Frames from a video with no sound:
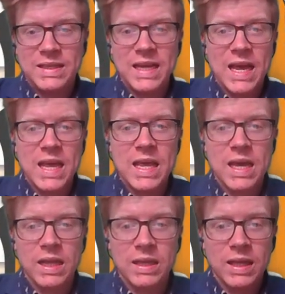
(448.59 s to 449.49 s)

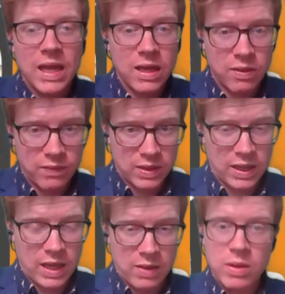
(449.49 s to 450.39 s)
day length for
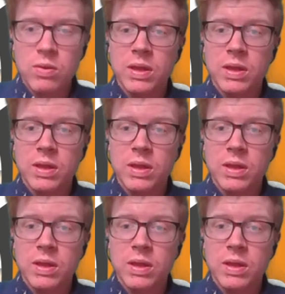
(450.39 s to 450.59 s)
the kiwi,